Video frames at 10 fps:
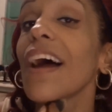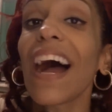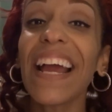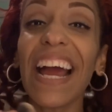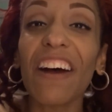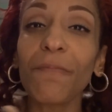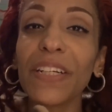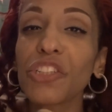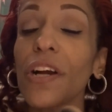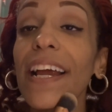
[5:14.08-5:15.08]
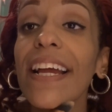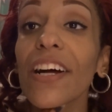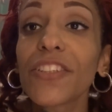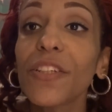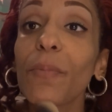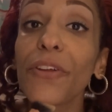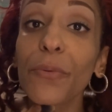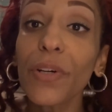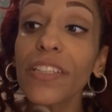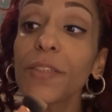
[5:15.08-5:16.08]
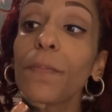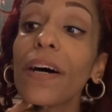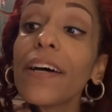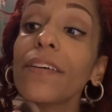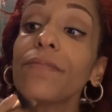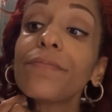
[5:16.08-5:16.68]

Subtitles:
I have been trying out some other ones, but